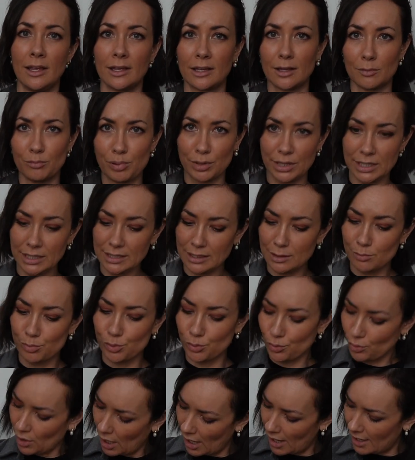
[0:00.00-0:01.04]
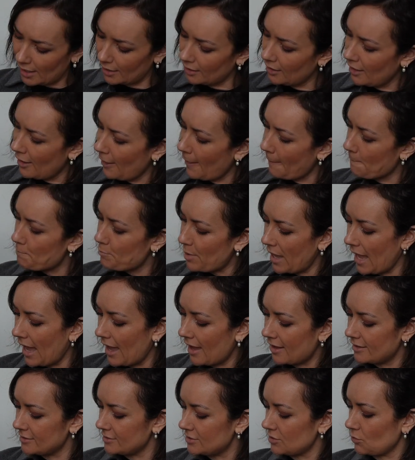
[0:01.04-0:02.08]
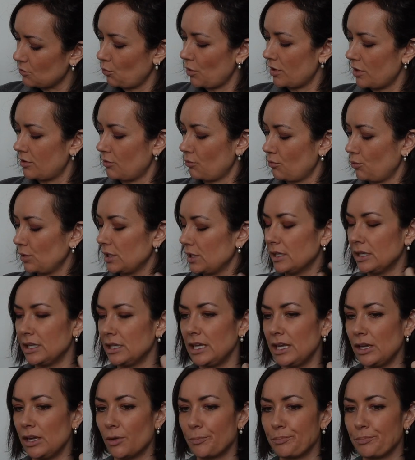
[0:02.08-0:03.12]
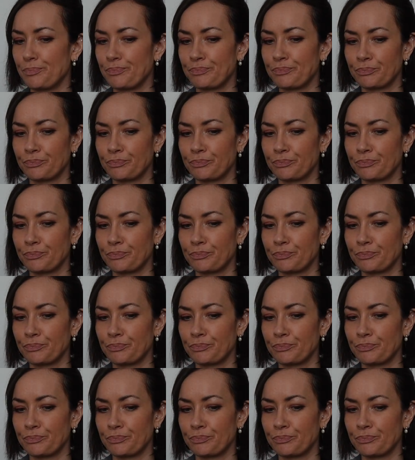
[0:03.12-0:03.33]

completely boot cut pant with a really